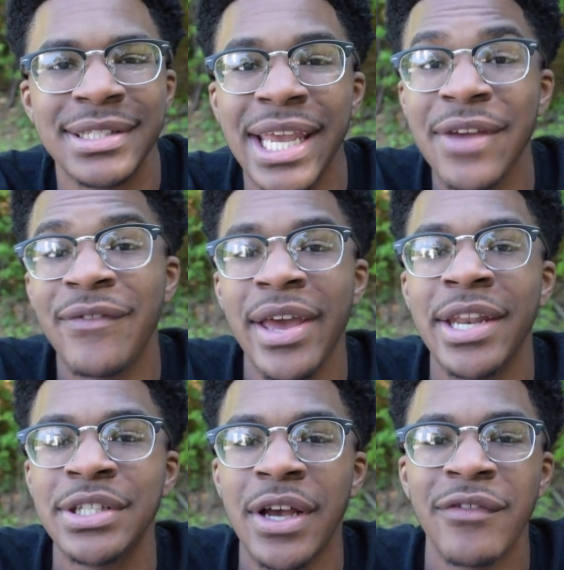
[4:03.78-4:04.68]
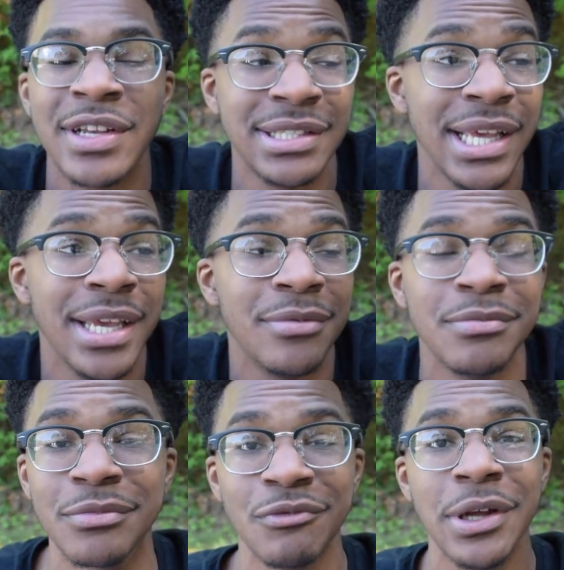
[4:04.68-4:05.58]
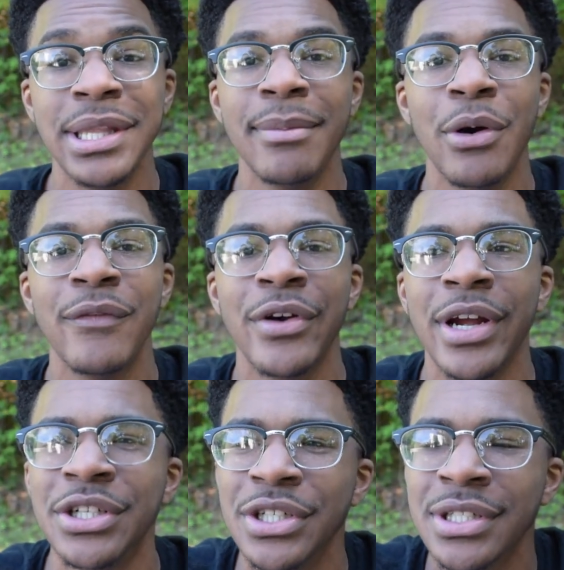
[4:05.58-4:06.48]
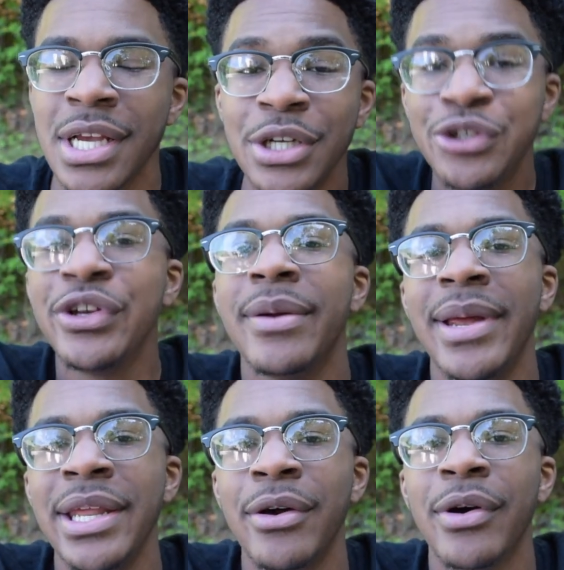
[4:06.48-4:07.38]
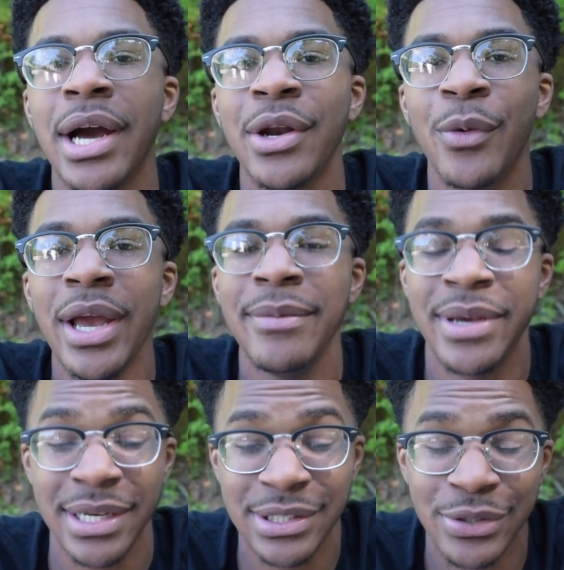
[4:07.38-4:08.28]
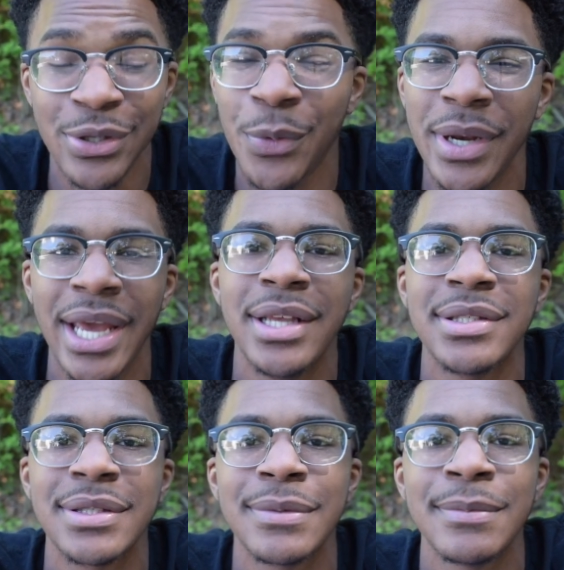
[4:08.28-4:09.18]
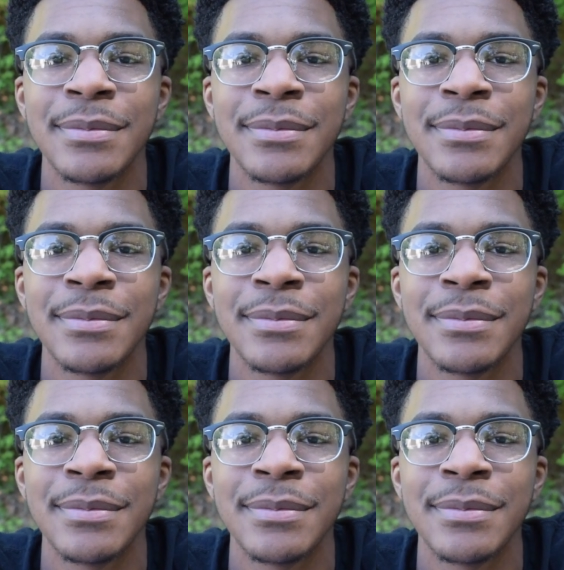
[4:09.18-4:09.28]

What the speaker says: take advantage of because they can run them over and just treat them any old kind of way because they're so nice.